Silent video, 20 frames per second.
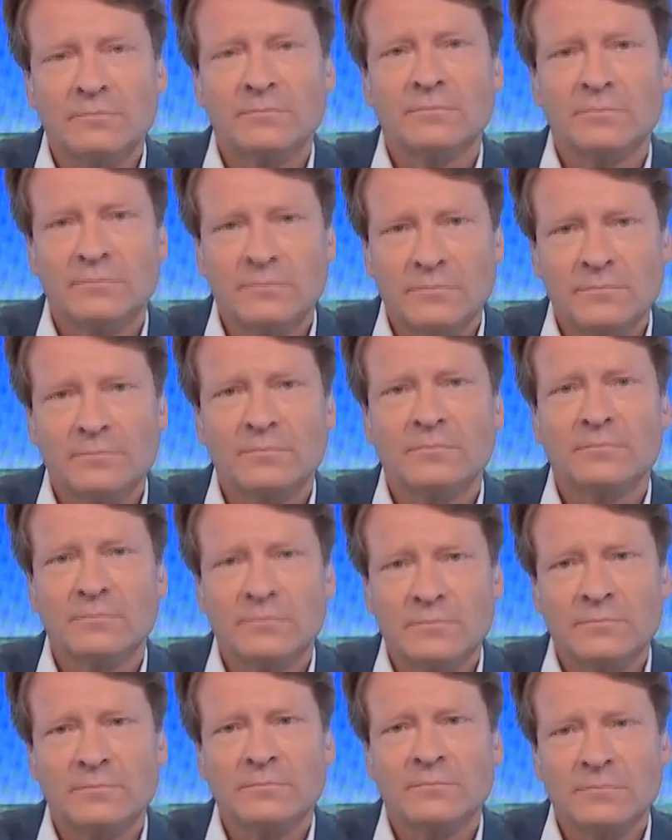
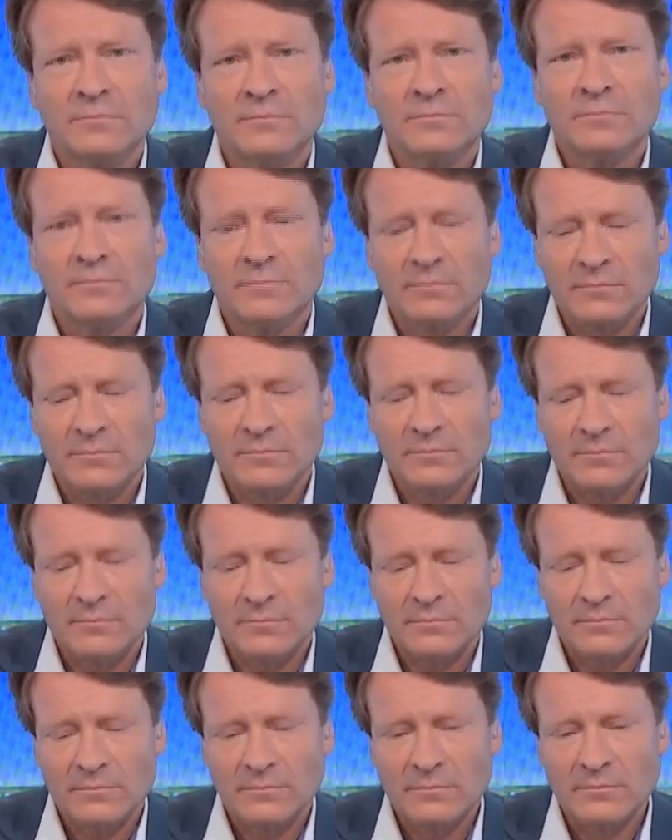
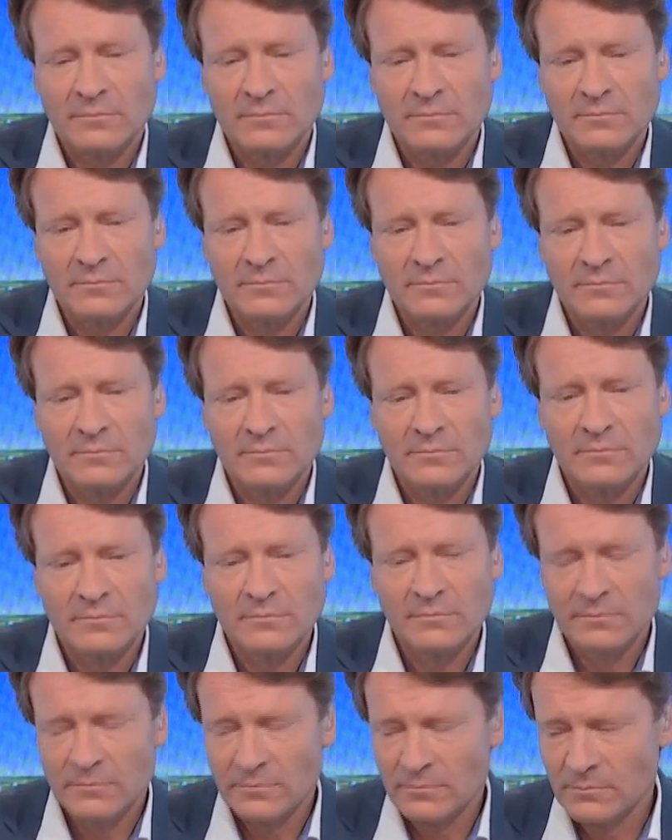
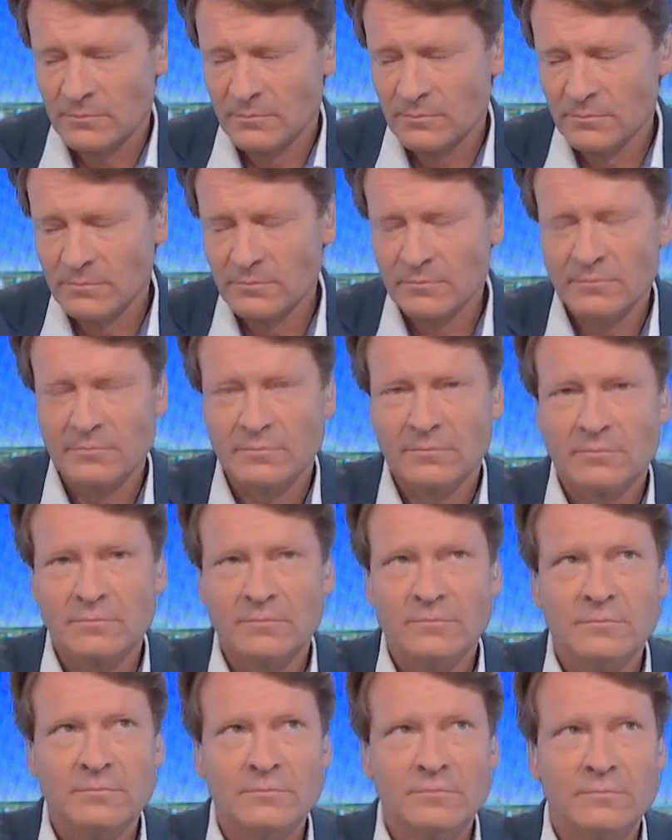
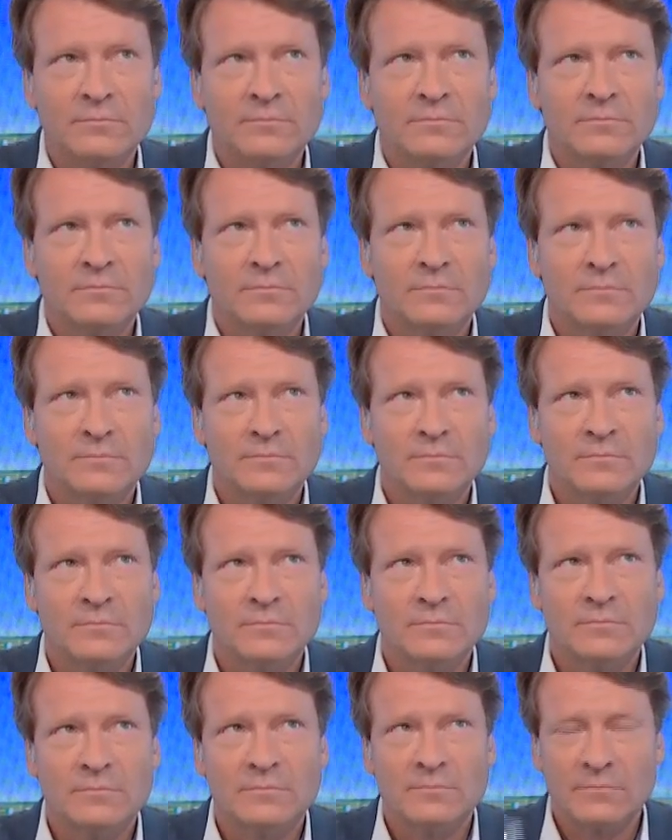
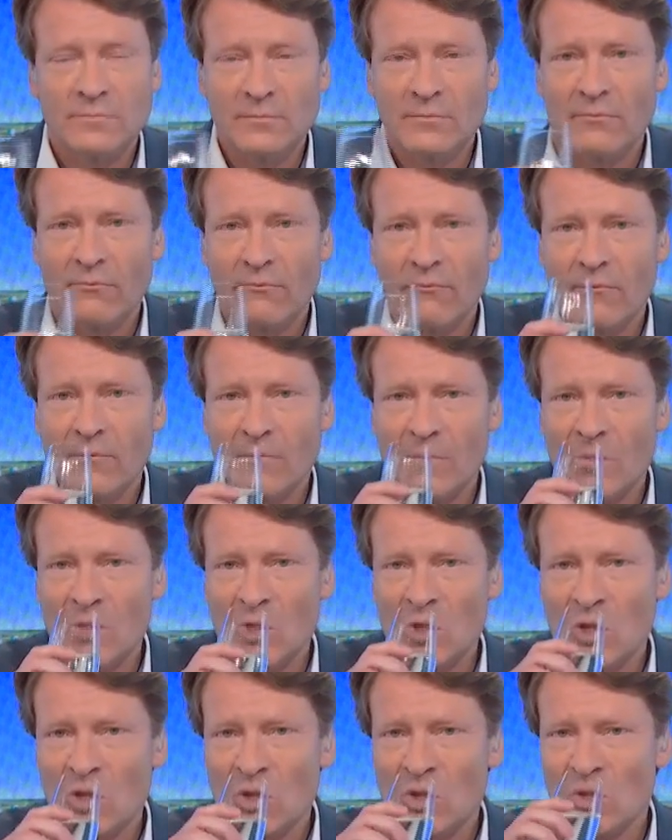
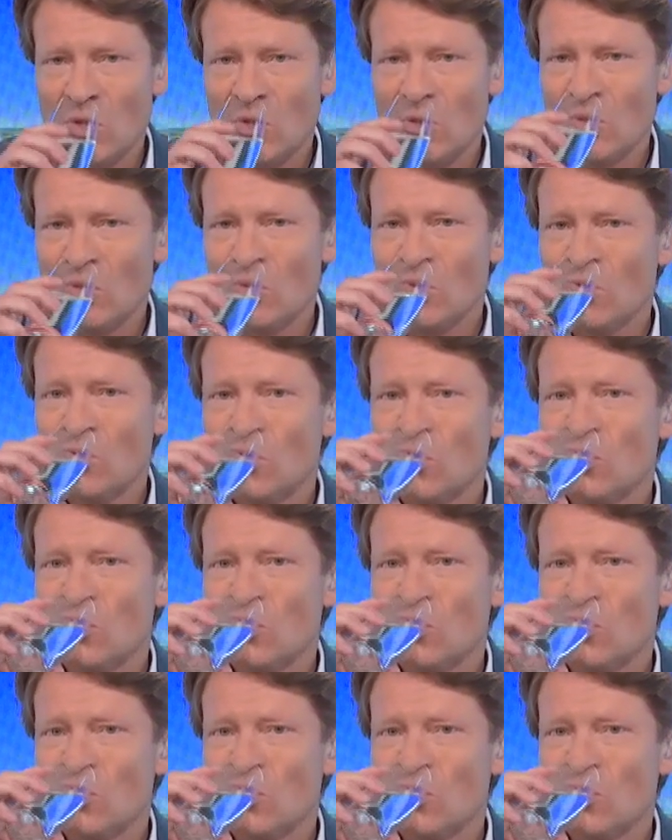This person isn't speaking.